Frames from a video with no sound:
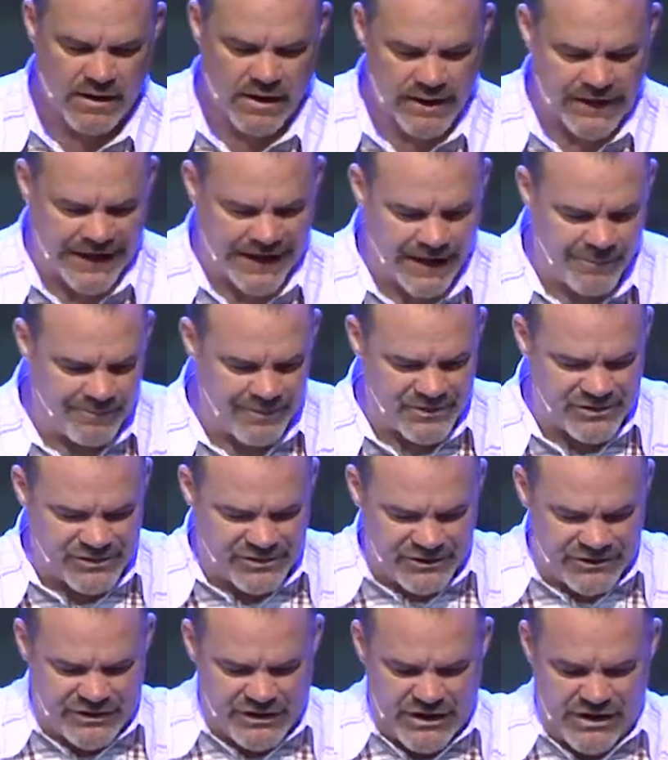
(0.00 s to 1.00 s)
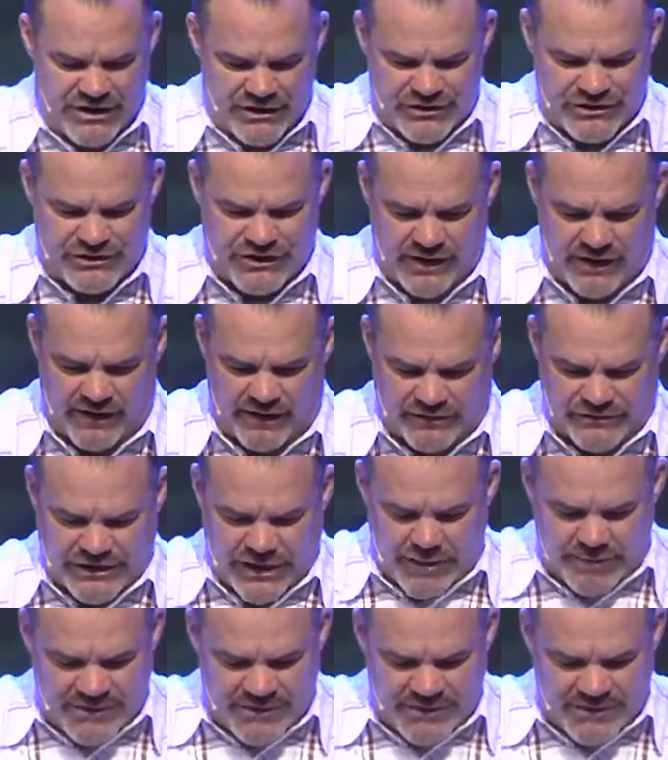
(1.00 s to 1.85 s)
God, help us to see ourselves.